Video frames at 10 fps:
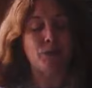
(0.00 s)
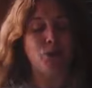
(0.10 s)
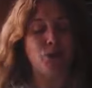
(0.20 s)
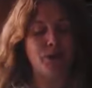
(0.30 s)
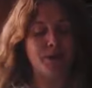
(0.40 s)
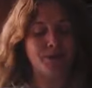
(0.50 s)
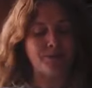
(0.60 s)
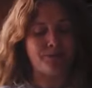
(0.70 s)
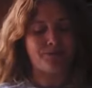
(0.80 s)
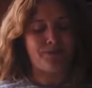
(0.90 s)
of course,
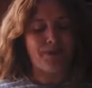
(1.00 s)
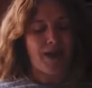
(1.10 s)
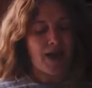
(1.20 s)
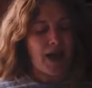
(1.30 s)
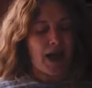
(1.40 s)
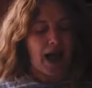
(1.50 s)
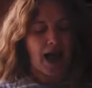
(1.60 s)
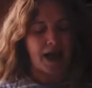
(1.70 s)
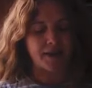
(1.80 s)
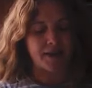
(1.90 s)

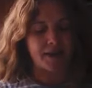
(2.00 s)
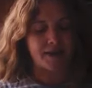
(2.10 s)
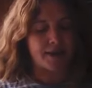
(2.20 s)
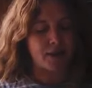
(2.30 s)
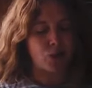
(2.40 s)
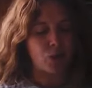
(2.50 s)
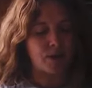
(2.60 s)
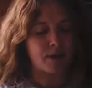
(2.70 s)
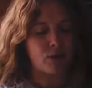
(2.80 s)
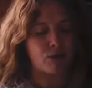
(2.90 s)
and it is
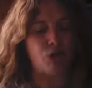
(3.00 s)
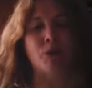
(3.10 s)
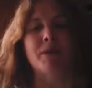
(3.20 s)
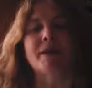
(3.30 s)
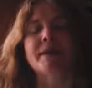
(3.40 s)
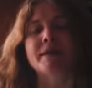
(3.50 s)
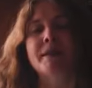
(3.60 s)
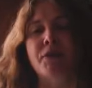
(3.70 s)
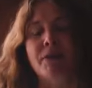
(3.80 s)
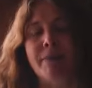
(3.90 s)
sourced from
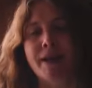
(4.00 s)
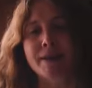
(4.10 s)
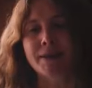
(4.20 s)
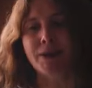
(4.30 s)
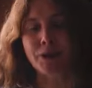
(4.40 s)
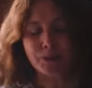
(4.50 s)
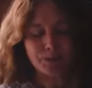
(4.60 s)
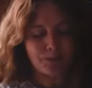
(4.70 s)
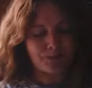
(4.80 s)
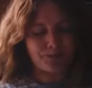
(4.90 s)
southern Mexico.
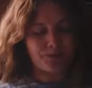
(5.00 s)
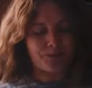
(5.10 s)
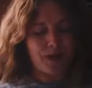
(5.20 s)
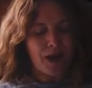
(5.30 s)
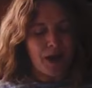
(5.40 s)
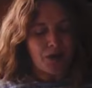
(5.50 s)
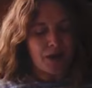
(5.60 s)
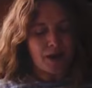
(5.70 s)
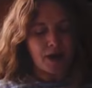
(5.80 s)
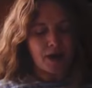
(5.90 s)

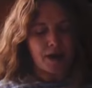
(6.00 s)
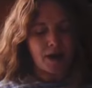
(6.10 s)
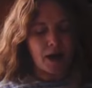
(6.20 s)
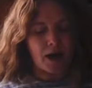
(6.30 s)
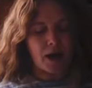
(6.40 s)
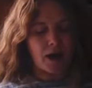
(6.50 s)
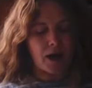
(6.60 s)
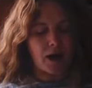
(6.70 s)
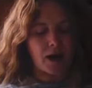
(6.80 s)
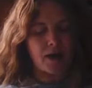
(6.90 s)
The
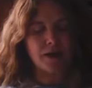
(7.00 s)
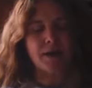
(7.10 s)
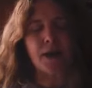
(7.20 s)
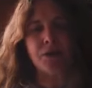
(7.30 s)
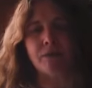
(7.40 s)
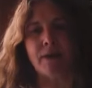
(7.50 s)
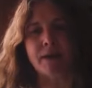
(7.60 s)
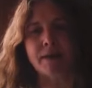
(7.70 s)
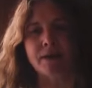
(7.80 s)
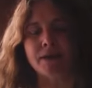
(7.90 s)
southern
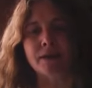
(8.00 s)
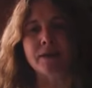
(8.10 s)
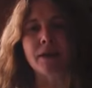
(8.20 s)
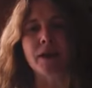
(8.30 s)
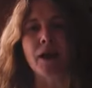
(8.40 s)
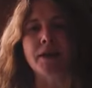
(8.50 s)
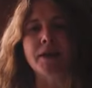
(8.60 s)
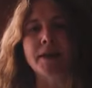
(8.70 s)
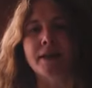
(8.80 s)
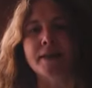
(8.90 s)
Mexican
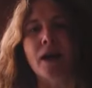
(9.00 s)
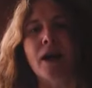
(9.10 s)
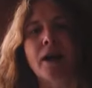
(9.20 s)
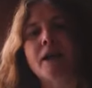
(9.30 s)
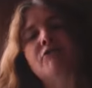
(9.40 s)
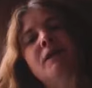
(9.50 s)
honey is highly